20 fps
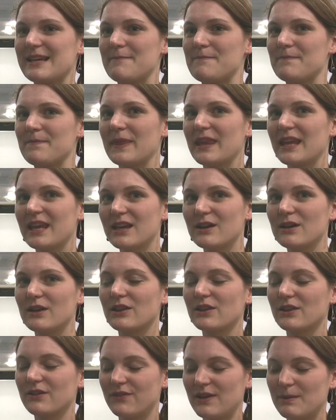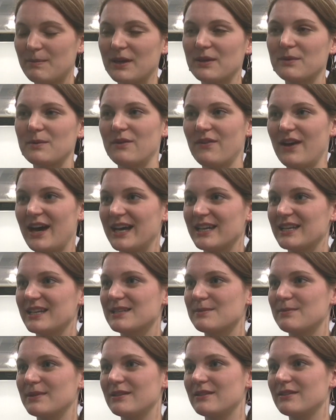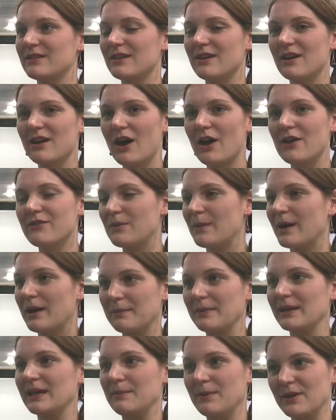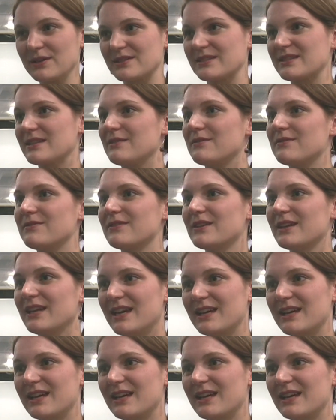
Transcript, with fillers: um, the feedback that we've had has been overwhelmingly positive.